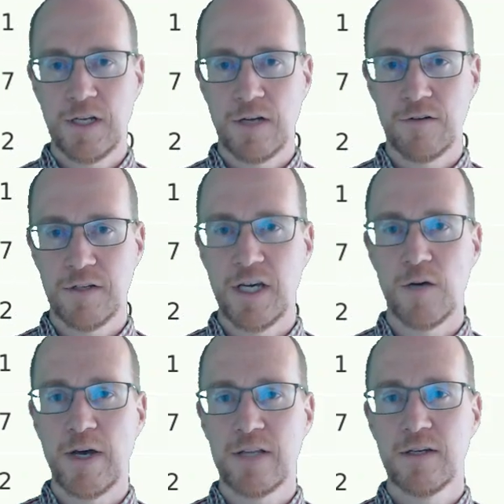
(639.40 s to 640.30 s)

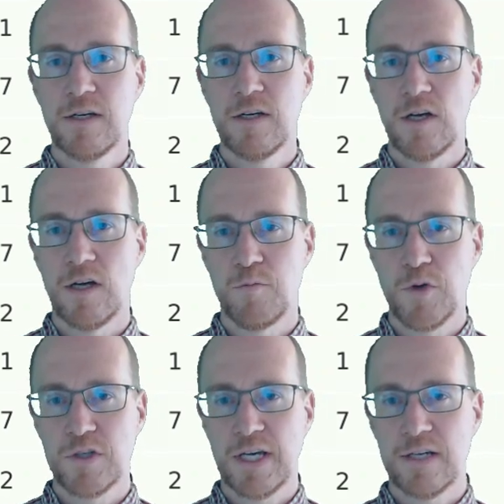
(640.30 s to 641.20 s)
gigabyte per
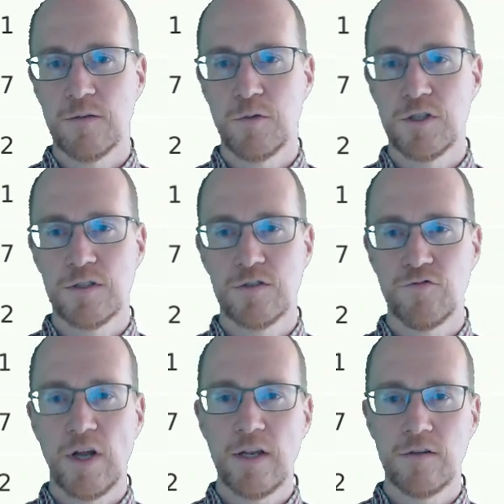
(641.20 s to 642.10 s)
second, which is
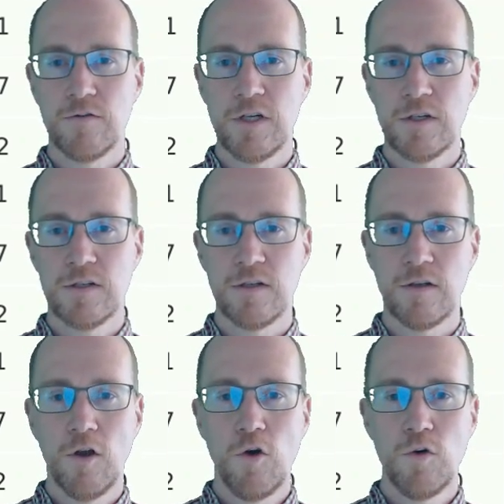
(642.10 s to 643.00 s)
relatively
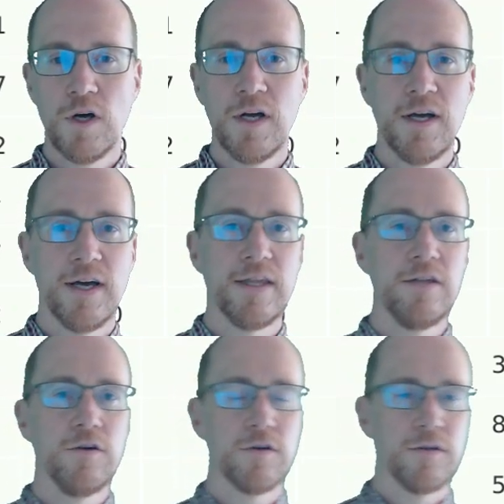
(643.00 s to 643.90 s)
low. And then
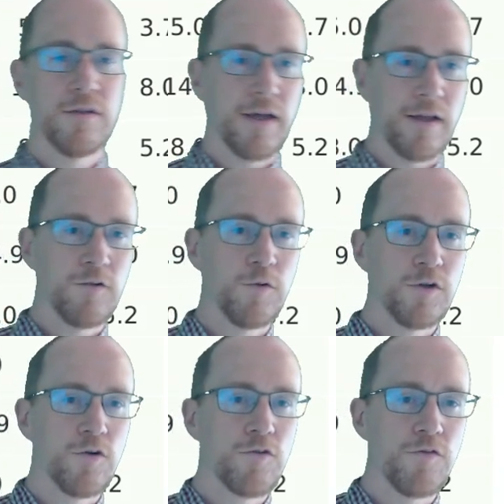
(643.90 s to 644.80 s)
you could, I don't want to
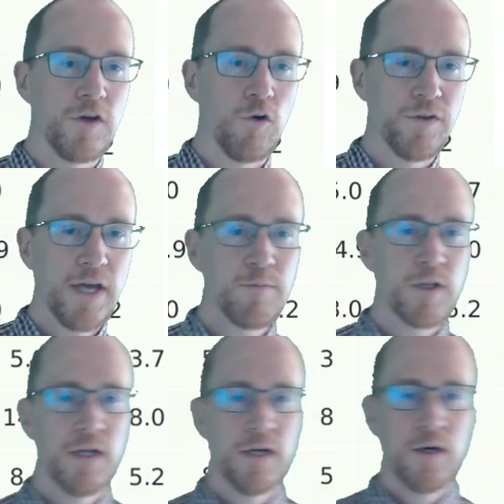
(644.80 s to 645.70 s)
go through the whole table,
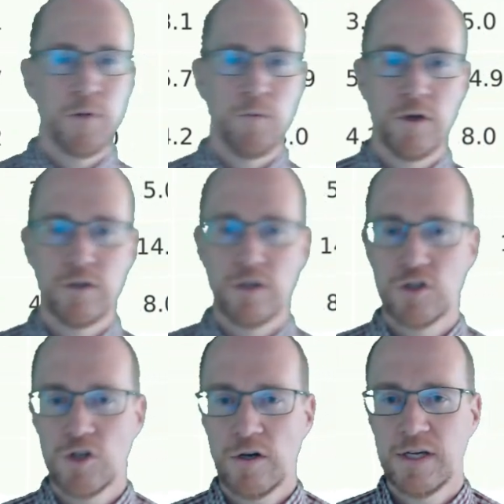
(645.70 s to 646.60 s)
but one
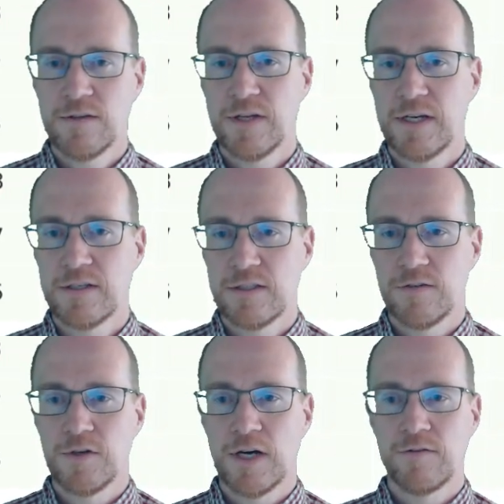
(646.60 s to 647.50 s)
shocking thing is if
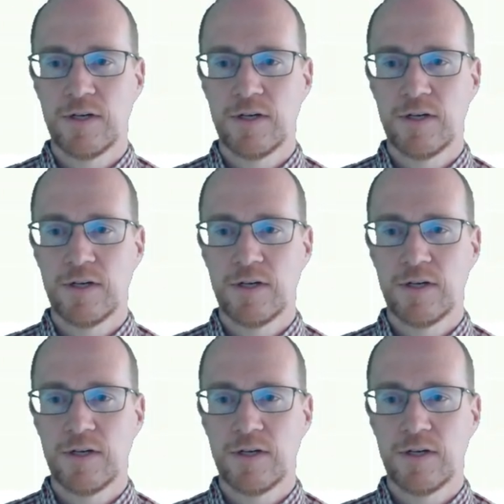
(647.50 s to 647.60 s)
you have a